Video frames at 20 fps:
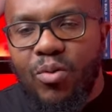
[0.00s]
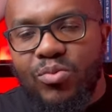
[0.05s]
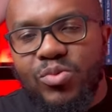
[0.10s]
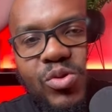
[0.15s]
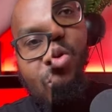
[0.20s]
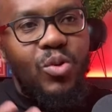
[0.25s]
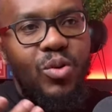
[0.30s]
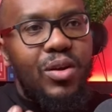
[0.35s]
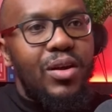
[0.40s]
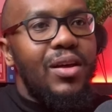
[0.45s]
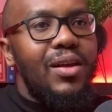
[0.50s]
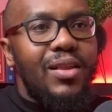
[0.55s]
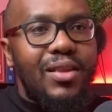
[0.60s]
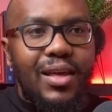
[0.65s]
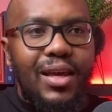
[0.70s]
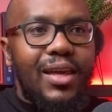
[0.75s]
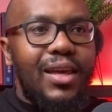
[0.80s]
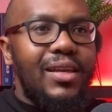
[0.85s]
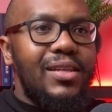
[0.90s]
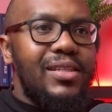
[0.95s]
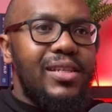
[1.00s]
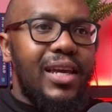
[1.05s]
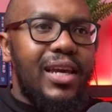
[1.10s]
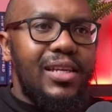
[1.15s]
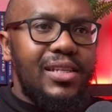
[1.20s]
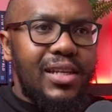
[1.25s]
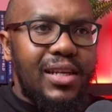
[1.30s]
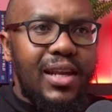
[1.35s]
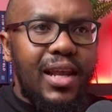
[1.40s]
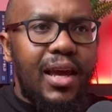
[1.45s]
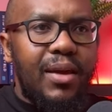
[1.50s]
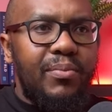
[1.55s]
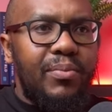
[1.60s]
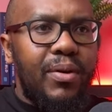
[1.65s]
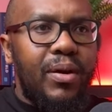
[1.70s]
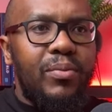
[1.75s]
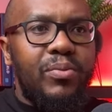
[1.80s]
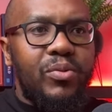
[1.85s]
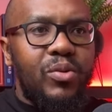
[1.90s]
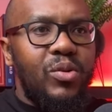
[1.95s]
so they can change your light
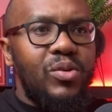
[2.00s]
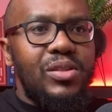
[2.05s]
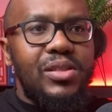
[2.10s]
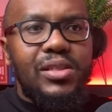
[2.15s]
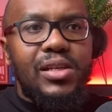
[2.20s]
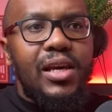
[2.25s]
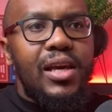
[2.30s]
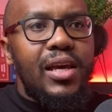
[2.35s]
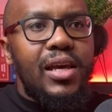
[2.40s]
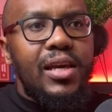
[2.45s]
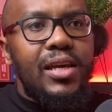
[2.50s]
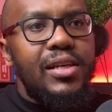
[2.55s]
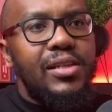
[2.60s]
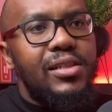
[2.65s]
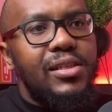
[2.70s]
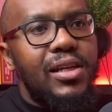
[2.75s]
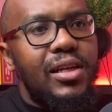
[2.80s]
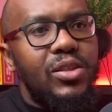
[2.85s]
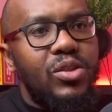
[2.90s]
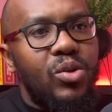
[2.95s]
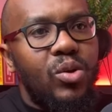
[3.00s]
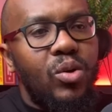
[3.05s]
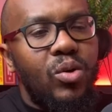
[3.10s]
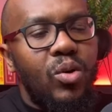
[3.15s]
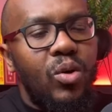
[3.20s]
bulb because it's just gone